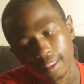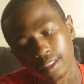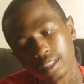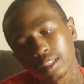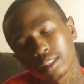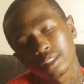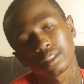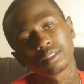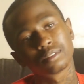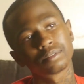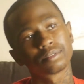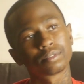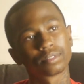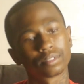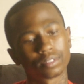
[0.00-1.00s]
Nah, that's
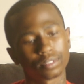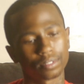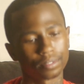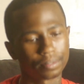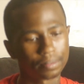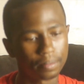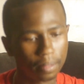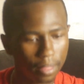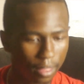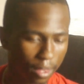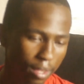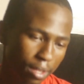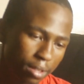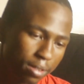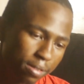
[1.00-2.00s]
real shit though.
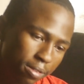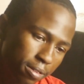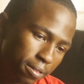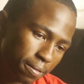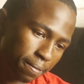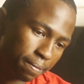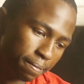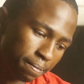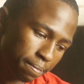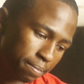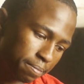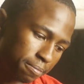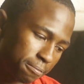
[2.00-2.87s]
Nah, that's real shit.